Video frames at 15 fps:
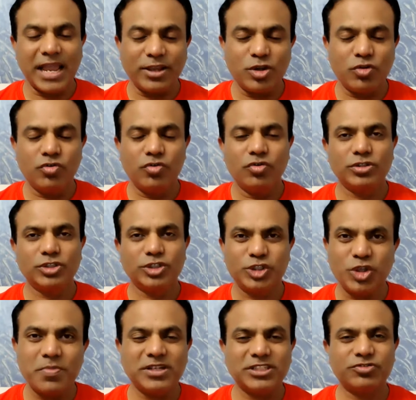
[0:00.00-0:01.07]
Thank you
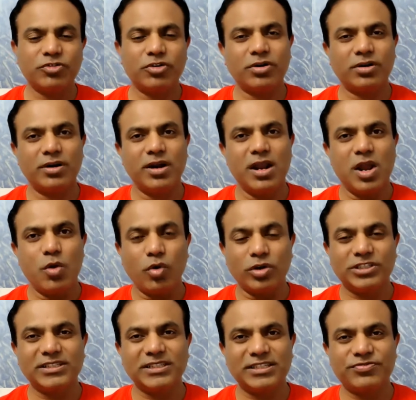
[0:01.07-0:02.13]
so much for
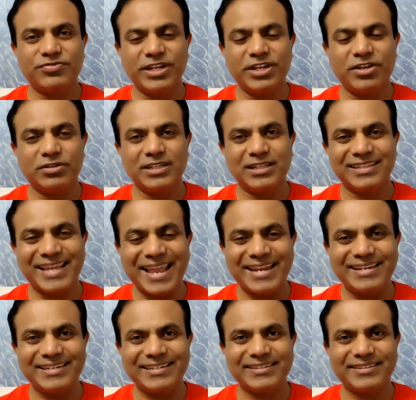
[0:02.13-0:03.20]
watching this video till the
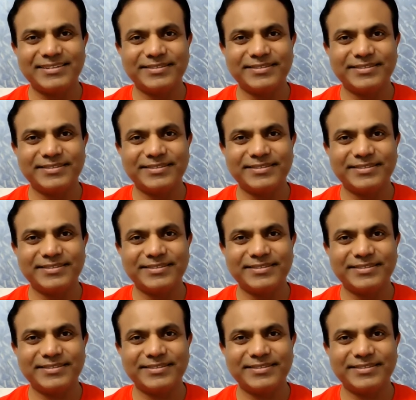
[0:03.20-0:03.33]
end.